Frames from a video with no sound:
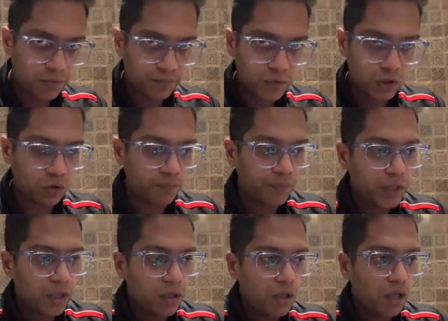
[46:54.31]
So
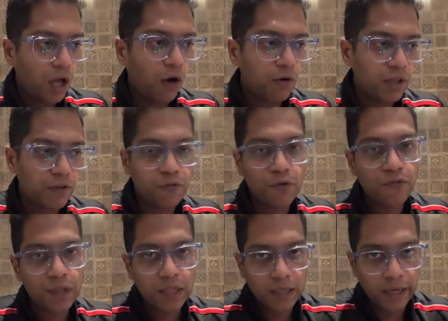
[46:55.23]
how do they
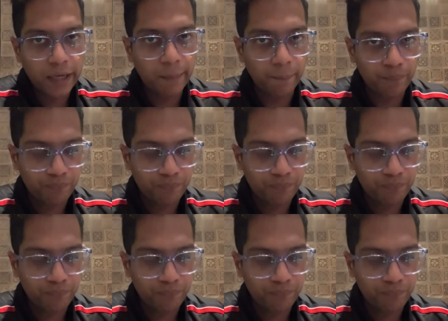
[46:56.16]
fulfill the claim